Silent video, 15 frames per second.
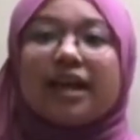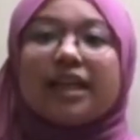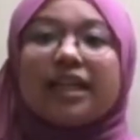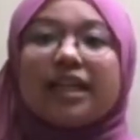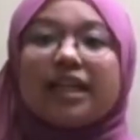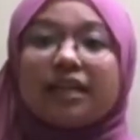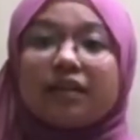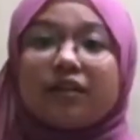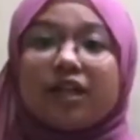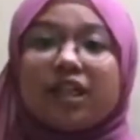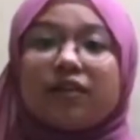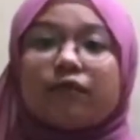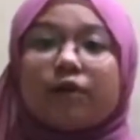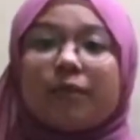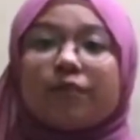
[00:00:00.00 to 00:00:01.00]

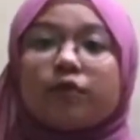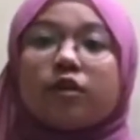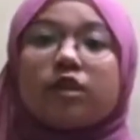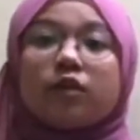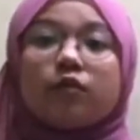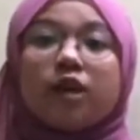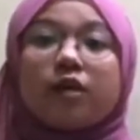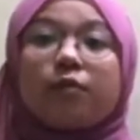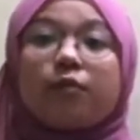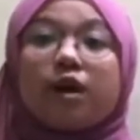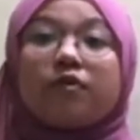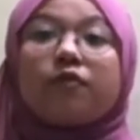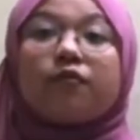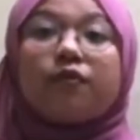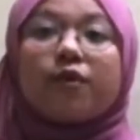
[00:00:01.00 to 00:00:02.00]
increased from
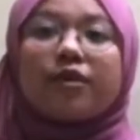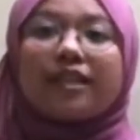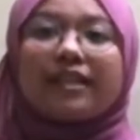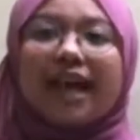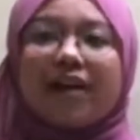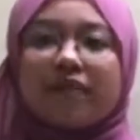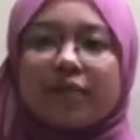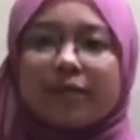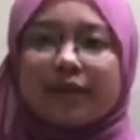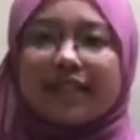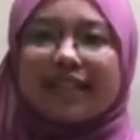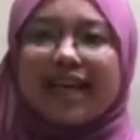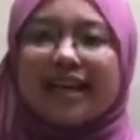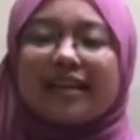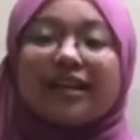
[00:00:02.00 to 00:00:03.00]

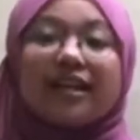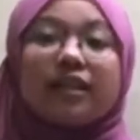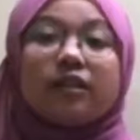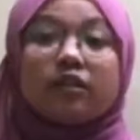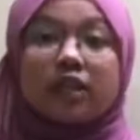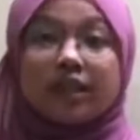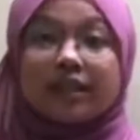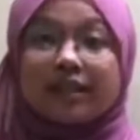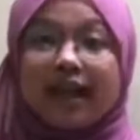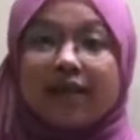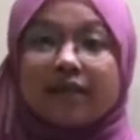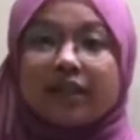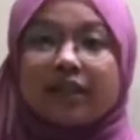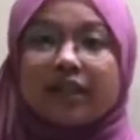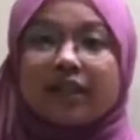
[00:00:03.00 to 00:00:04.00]
21.47% in
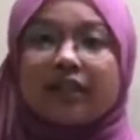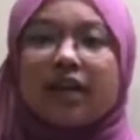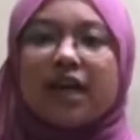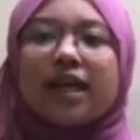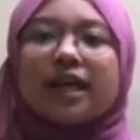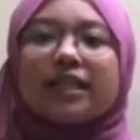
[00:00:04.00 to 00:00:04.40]
2017.